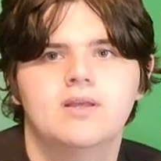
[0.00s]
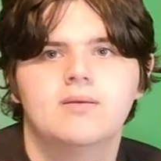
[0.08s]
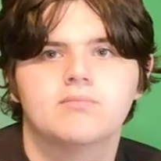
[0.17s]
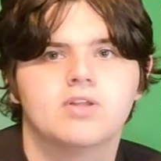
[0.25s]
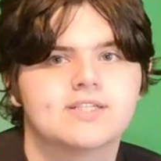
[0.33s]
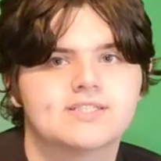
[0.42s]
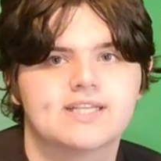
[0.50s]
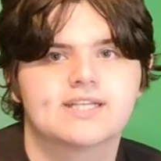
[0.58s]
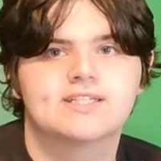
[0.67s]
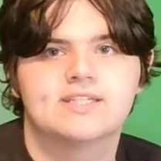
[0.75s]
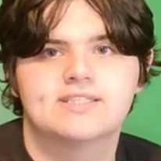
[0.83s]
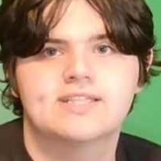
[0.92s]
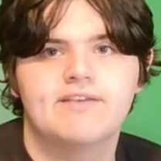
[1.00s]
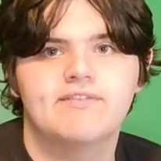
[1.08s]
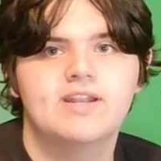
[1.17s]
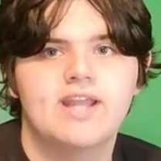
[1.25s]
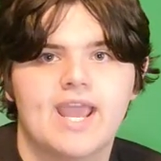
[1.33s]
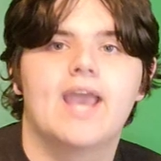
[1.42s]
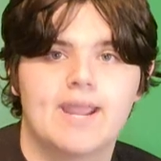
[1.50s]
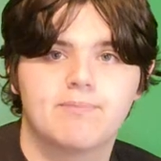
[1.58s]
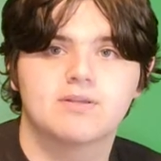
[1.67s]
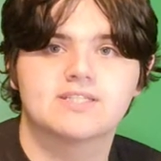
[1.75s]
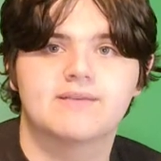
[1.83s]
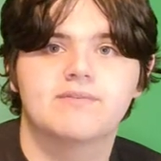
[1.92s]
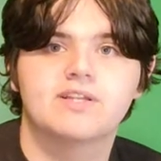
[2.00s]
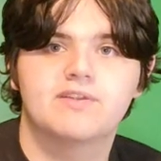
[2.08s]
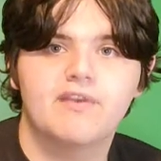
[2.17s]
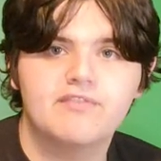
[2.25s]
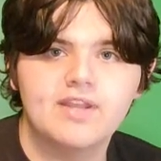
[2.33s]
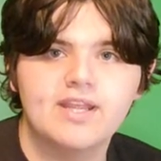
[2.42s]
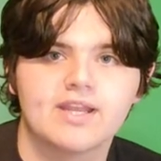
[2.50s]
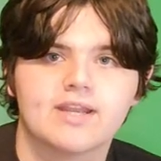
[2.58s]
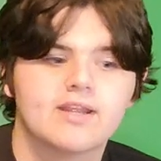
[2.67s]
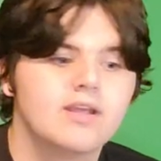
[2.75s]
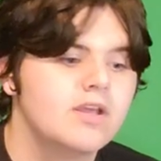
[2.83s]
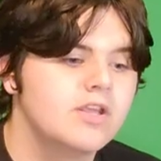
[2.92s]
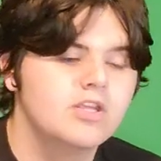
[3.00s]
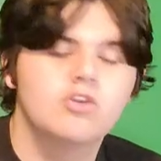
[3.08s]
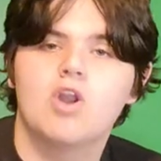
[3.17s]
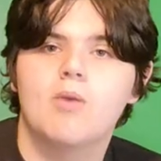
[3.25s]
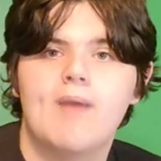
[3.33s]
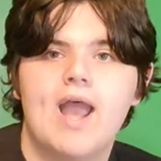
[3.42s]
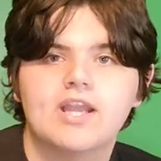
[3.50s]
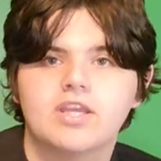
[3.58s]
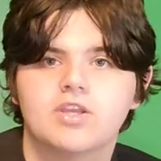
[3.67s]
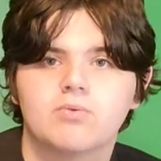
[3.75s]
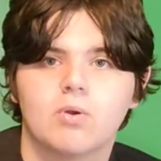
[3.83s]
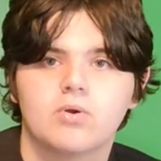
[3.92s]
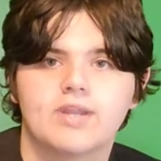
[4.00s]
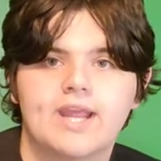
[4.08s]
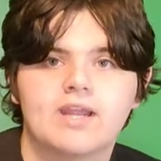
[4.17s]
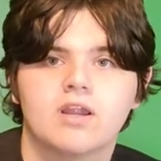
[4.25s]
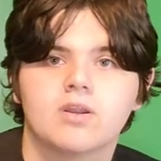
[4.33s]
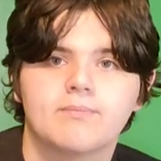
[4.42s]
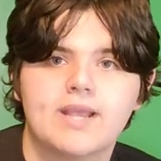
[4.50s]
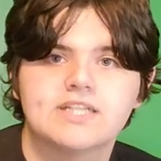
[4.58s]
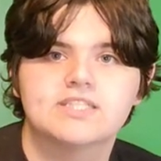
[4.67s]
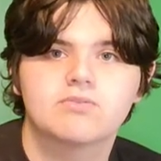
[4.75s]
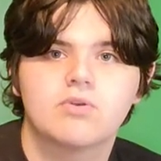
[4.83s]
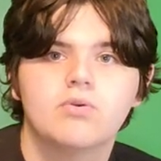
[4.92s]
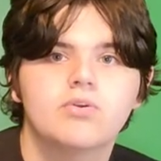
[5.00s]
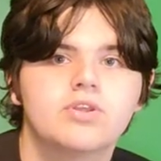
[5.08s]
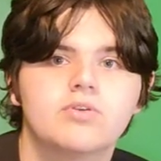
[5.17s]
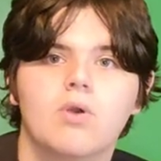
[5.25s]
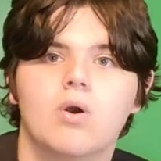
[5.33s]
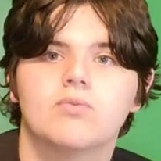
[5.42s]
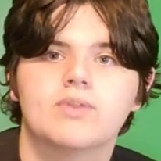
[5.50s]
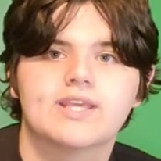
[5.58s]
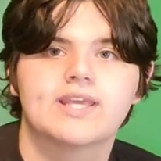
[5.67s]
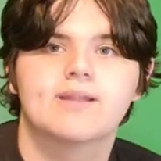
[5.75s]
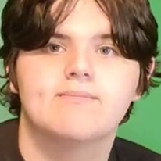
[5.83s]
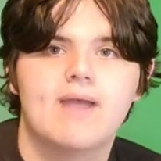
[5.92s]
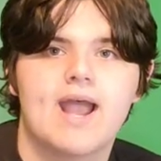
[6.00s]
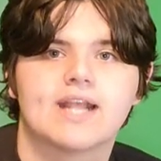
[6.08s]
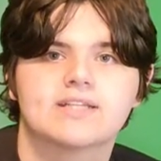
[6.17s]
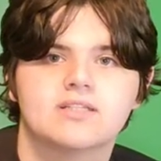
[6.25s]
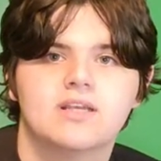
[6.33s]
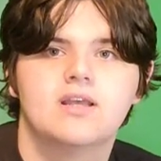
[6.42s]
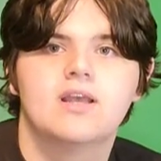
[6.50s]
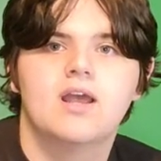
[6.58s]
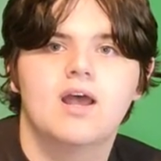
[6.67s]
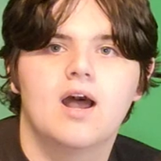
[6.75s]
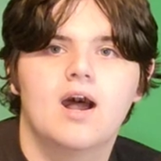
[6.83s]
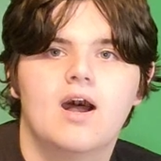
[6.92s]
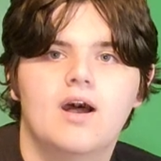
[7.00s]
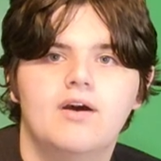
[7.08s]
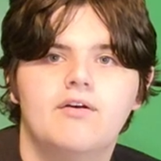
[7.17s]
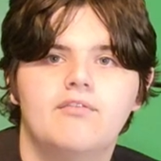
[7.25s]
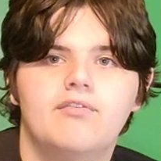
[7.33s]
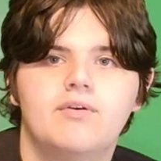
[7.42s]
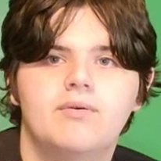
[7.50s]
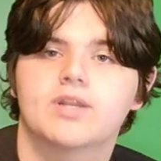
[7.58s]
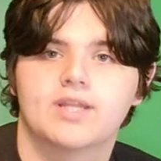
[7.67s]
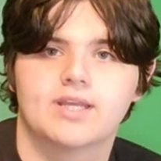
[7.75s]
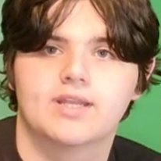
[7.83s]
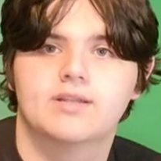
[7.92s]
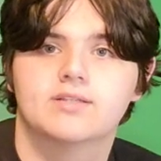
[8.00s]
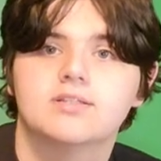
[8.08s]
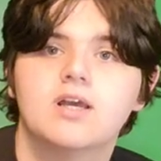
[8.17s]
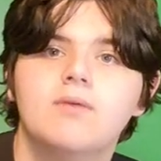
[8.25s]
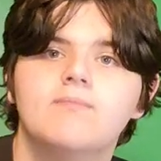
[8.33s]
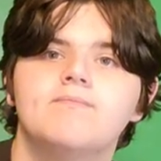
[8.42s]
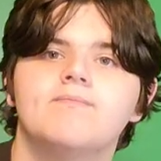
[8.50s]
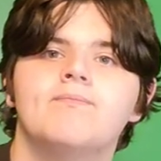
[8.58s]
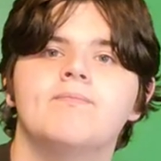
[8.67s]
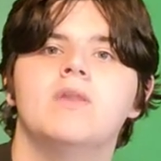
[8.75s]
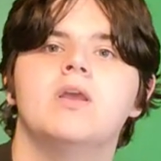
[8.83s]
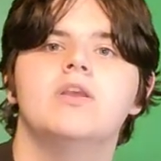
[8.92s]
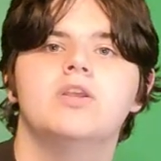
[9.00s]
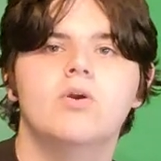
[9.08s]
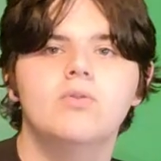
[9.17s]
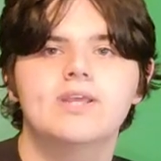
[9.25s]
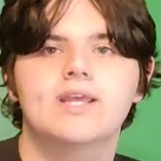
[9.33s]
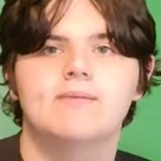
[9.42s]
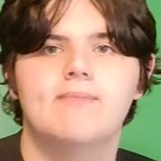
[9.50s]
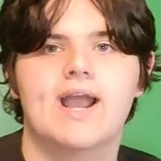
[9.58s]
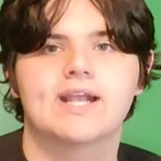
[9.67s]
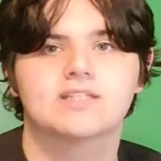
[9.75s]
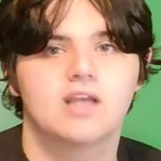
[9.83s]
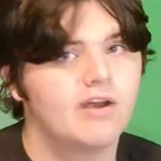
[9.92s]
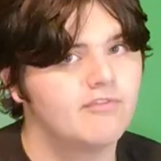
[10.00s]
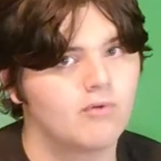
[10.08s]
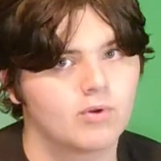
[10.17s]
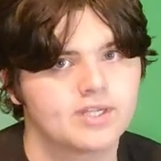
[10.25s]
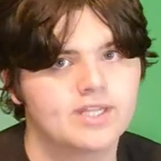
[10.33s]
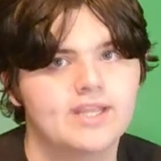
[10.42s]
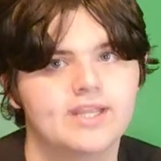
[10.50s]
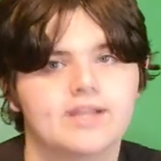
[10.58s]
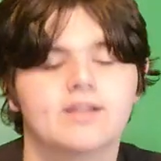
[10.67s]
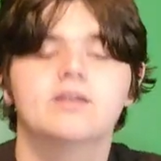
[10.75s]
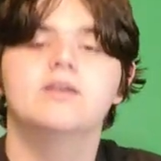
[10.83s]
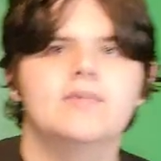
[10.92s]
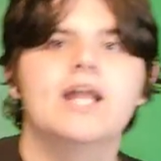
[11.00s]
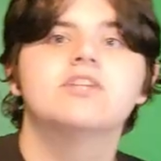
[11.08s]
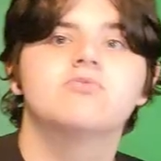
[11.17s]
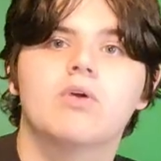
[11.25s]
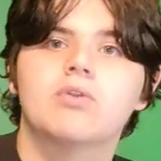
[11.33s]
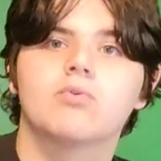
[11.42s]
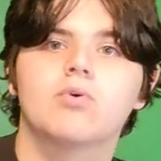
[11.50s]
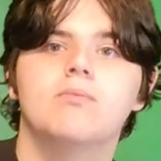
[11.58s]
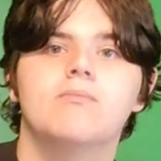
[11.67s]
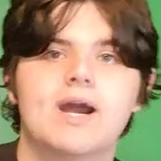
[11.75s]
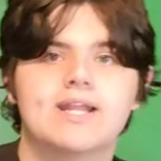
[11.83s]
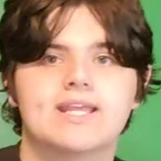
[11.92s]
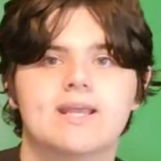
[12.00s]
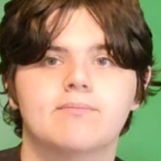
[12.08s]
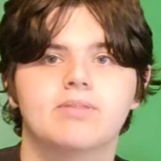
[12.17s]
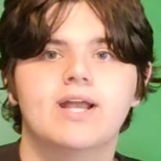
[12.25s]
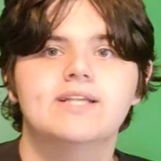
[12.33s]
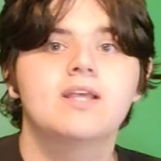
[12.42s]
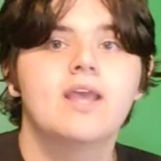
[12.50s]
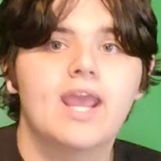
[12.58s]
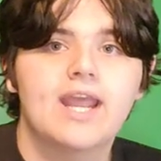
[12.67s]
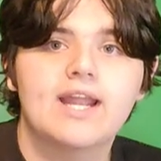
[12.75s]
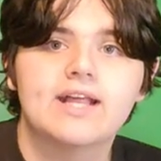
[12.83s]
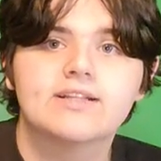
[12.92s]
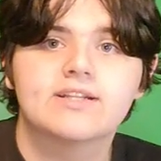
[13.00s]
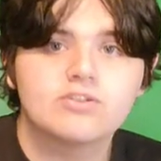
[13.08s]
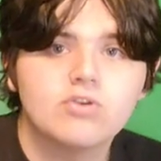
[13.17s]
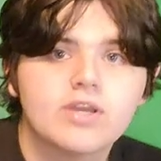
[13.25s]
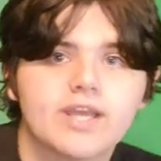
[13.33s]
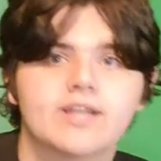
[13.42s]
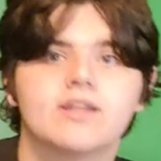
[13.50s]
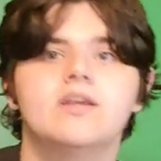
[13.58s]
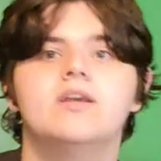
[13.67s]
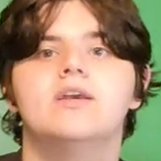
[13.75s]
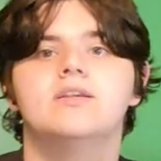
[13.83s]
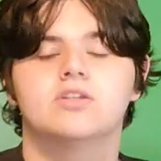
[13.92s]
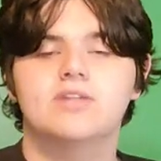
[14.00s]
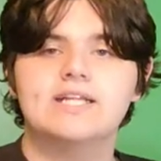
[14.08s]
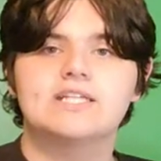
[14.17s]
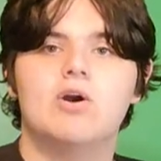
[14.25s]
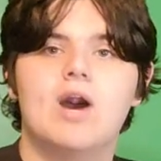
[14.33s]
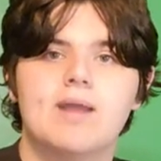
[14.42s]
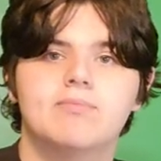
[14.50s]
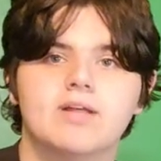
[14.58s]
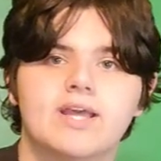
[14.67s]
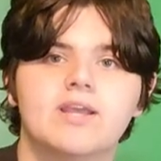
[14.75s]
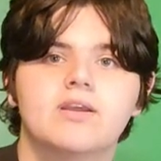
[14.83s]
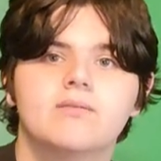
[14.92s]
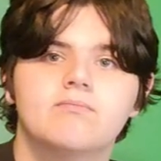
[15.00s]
plus 6, 7, 8 plus 7 is 15. You go back, you roll an 8 on a basic roll, you only get a max of 14. So you only get a max of 14. That is one rule my DM plays, and I took it. So that's how I play,